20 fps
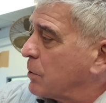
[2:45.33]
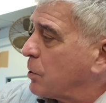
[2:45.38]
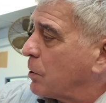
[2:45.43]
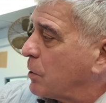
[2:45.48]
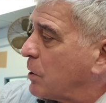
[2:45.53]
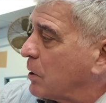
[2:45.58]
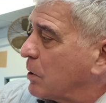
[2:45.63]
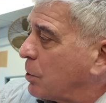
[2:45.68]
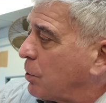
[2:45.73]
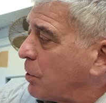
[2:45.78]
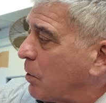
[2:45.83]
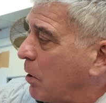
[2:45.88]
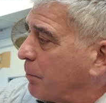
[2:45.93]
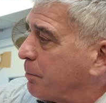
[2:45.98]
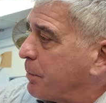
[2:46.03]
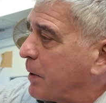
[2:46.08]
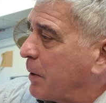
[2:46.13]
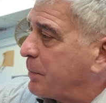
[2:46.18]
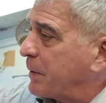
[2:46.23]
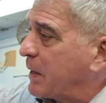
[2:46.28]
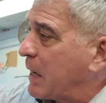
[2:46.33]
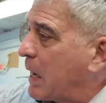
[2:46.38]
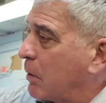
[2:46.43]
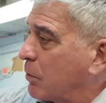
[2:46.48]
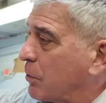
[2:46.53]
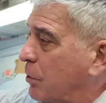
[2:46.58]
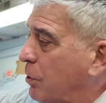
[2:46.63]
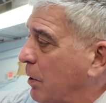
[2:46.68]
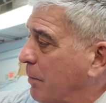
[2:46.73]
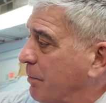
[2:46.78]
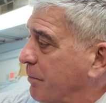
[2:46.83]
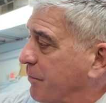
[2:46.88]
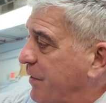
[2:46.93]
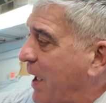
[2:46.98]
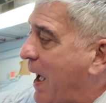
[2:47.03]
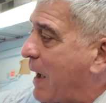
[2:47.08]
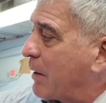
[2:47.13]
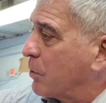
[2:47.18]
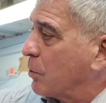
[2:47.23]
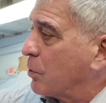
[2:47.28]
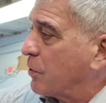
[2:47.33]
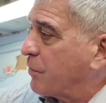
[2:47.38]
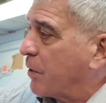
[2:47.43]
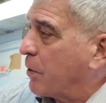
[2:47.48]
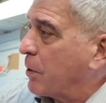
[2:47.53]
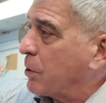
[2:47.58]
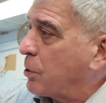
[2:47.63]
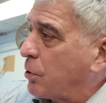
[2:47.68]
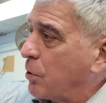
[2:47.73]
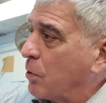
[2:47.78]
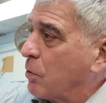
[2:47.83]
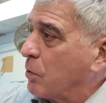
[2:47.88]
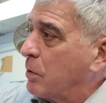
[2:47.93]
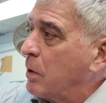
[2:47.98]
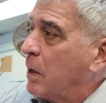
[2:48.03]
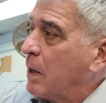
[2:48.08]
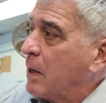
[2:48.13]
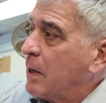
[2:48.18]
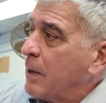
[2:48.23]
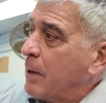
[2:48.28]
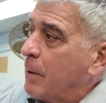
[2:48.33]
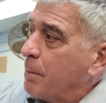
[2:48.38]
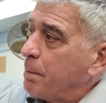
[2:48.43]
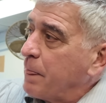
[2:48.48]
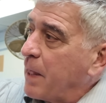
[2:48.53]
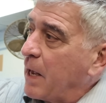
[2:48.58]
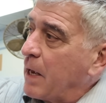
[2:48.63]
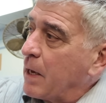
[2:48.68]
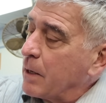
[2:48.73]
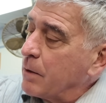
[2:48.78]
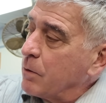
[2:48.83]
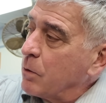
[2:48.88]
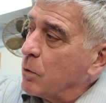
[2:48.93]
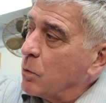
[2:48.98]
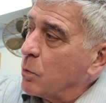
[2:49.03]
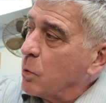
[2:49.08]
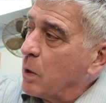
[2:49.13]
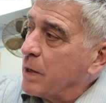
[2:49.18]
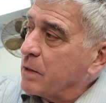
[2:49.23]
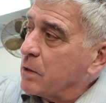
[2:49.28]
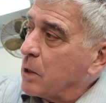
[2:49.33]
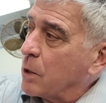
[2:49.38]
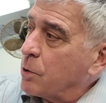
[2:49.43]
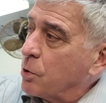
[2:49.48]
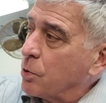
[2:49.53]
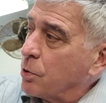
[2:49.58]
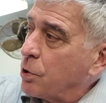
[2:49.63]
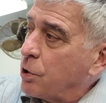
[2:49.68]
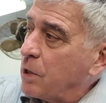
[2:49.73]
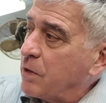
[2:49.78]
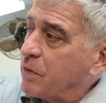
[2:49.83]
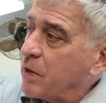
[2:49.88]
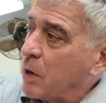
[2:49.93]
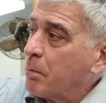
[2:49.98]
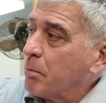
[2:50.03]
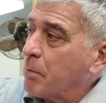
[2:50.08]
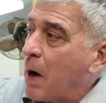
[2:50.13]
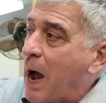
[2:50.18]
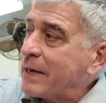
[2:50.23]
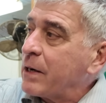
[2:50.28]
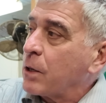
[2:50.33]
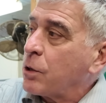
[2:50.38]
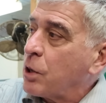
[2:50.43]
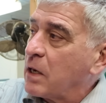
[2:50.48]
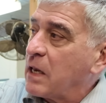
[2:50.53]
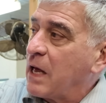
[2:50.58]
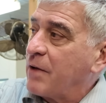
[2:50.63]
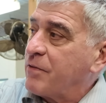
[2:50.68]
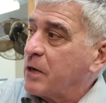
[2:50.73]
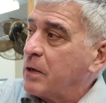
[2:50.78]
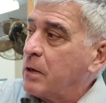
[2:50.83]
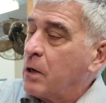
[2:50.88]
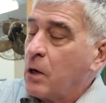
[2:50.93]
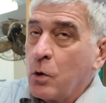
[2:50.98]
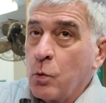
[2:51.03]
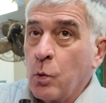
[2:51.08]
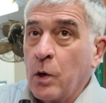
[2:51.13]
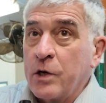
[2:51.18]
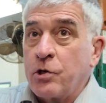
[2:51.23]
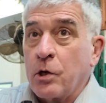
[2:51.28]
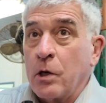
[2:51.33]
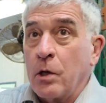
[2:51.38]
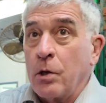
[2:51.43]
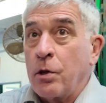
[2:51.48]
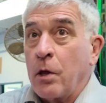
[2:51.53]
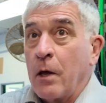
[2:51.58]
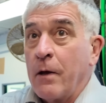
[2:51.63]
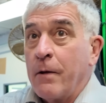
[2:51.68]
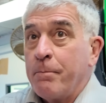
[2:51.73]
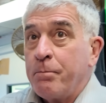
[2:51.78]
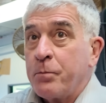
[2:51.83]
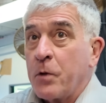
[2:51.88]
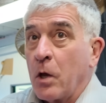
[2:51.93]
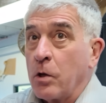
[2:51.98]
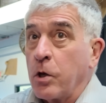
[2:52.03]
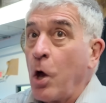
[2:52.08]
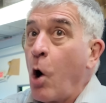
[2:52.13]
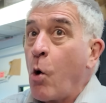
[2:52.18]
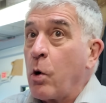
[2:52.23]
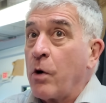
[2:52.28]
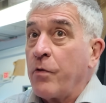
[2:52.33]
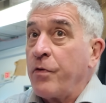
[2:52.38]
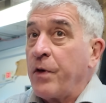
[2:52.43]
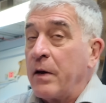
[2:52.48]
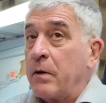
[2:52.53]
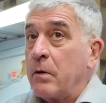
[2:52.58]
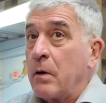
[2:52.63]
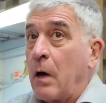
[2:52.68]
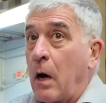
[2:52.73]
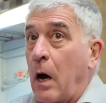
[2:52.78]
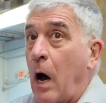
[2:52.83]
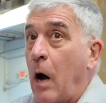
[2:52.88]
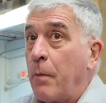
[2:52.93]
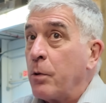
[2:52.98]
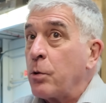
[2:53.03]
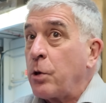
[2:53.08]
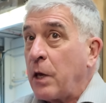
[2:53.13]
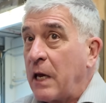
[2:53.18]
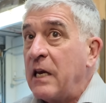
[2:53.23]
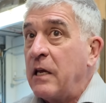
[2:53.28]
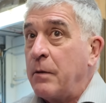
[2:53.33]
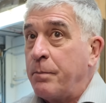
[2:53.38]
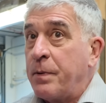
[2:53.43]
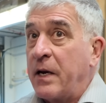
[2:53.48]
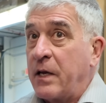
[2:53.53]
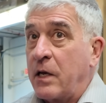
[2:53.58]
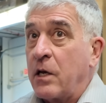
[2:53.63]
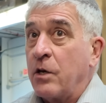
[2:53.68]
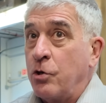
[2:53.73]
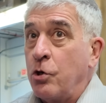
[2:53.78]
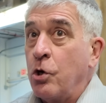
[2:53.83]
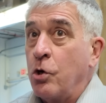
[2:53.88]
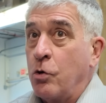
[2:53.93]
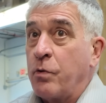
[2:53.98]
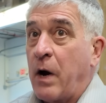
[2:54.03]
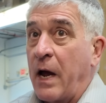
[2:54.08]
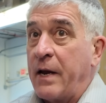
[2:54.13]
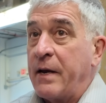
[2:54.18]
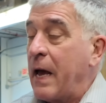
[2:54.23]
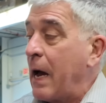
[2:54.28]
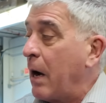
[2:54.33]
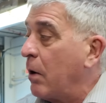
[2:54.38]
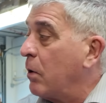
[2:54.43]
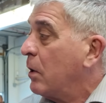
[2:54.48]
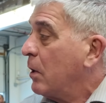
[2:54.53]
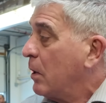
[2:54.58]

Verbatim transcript: is gonna start pumping out some value very soon. And when it does, you'll see that -11, which is lower than almost anybody can do right now,